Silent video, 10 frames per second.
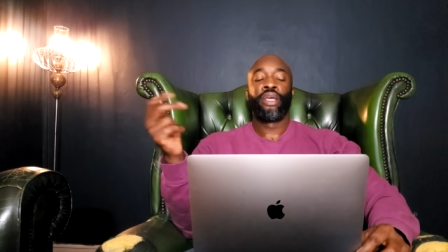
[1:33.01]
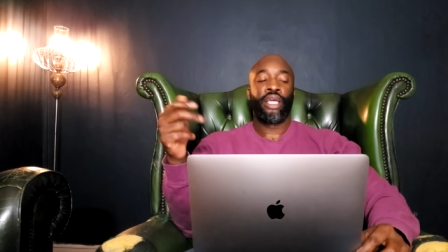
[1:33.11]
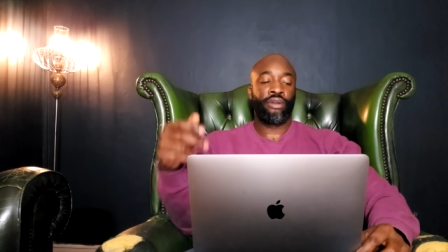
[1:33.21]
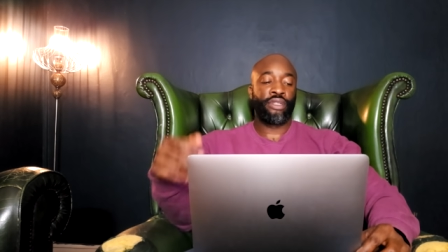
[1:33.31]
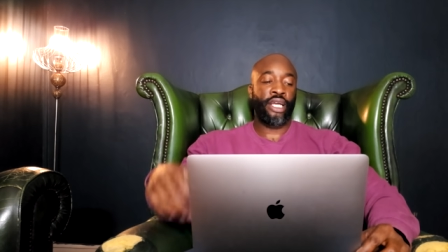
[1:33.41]

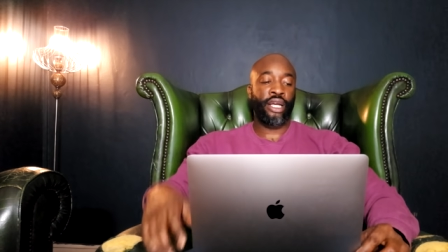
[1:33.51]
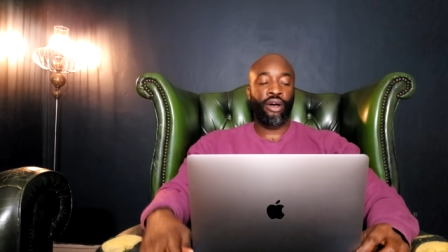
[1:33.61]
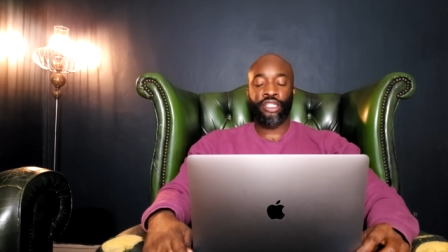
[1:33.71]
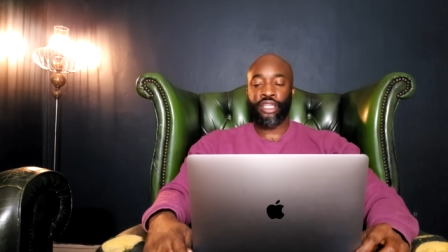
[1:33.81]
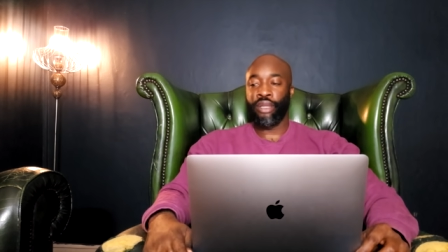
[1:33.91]
And I was like
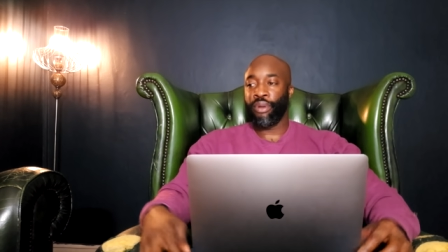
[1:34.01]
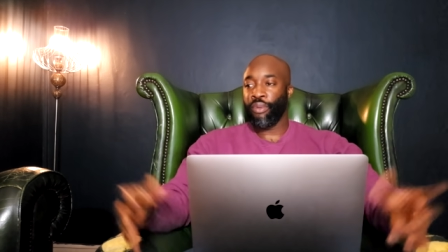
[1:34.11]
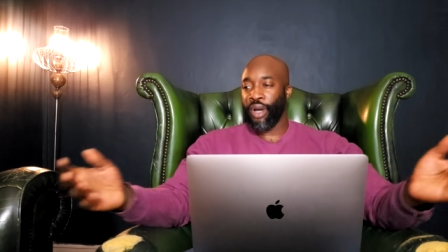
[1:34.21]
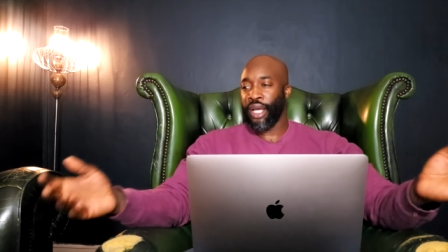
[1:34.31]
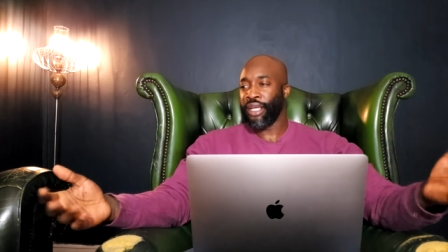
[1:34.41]
asking him, like,
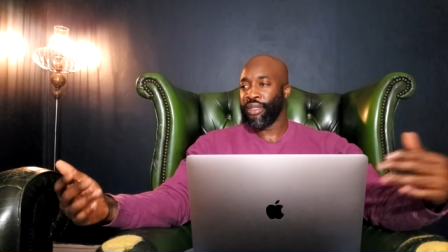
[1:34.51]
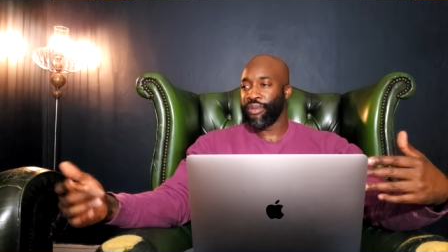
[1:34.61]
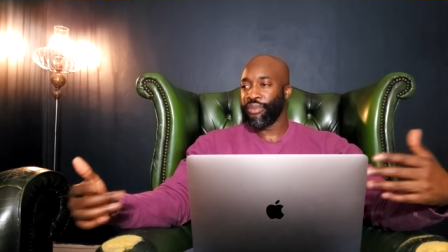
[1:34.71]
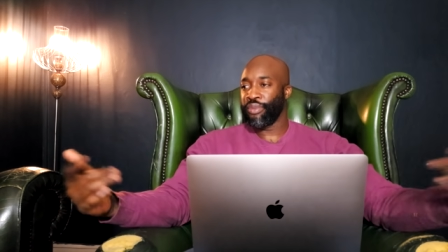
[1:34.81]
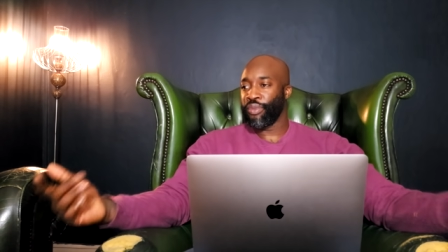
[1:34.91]
why
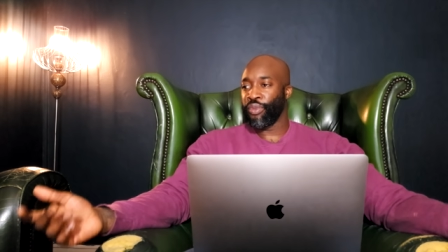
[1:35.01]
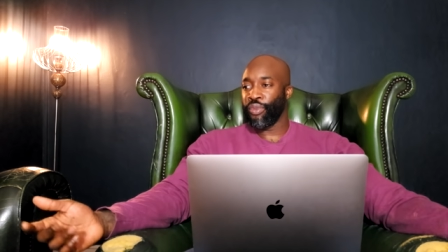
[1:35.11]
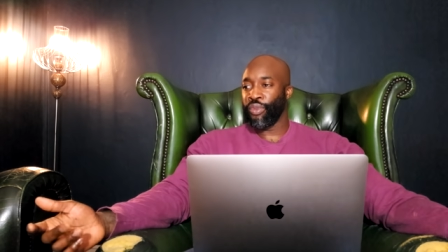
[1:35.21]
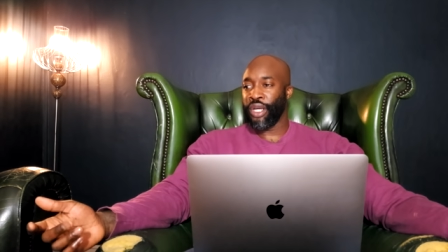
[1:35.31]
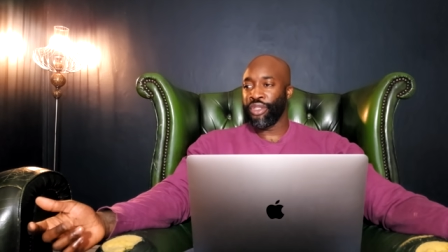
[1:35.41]

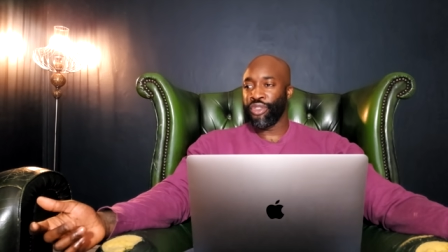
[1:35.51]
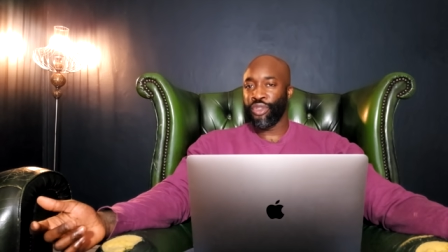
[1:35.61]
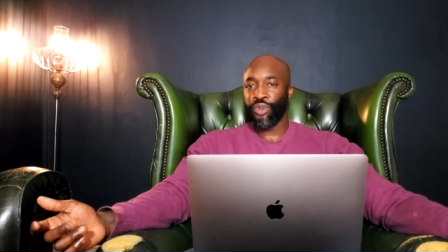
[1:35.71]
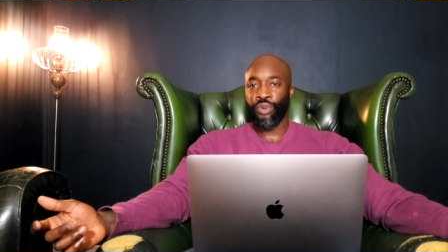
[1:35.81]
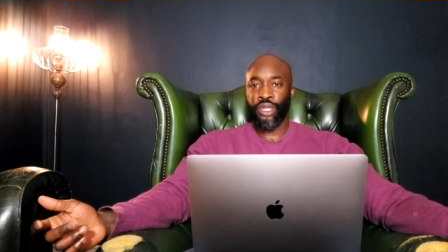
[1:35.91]
why do you
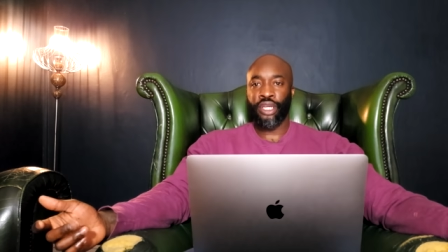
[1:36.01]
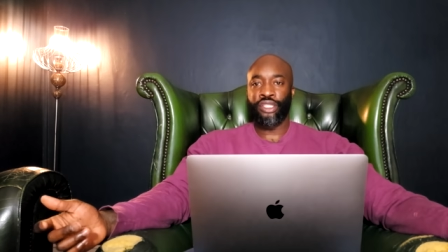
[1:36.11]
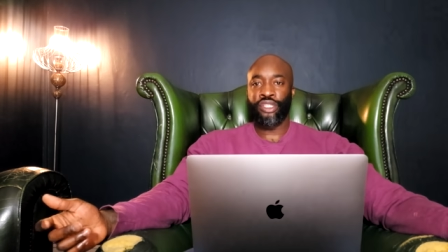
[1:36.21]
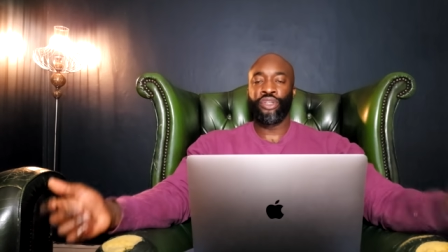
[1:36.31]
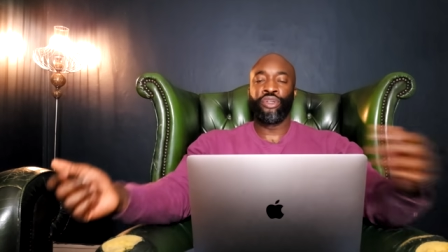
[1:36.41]
still want to
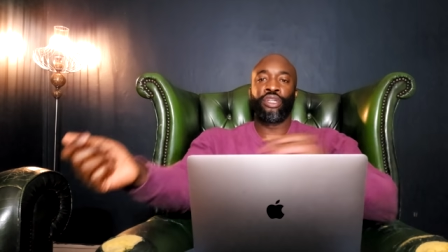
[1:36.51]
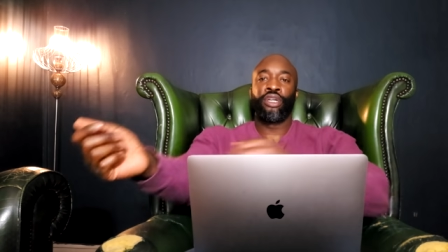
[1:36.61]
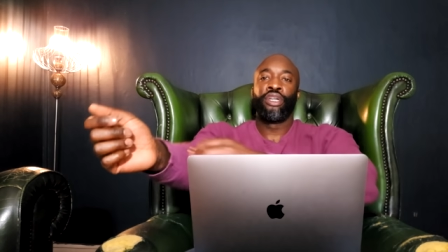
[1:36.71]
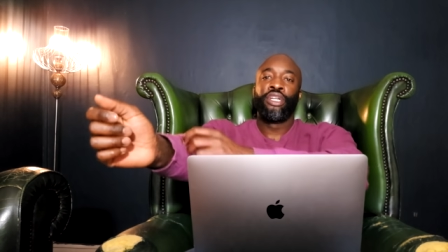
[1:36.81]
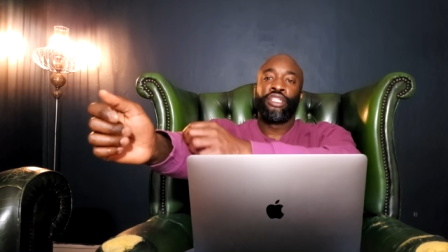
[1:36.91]
continue
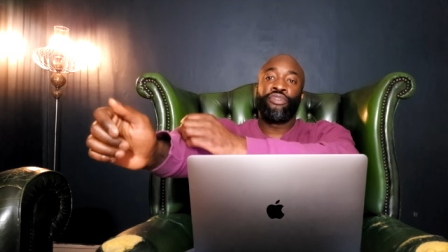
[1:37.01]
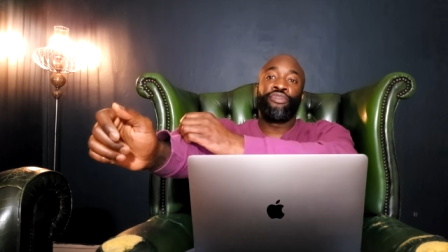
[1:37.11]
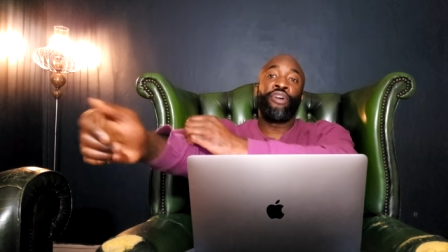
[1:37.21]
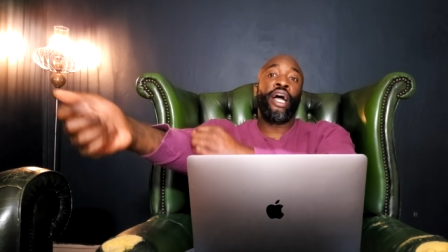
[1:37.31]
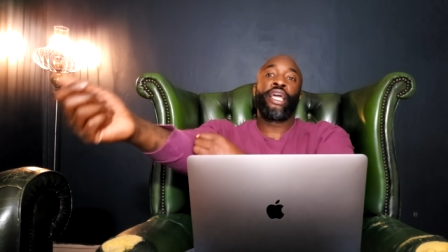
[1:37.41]
to to
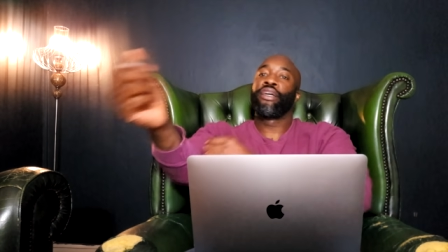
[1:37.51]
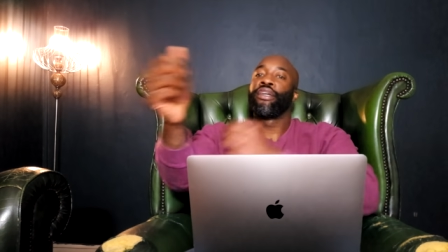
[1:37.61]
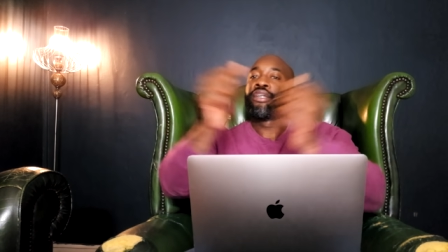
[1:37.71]
fight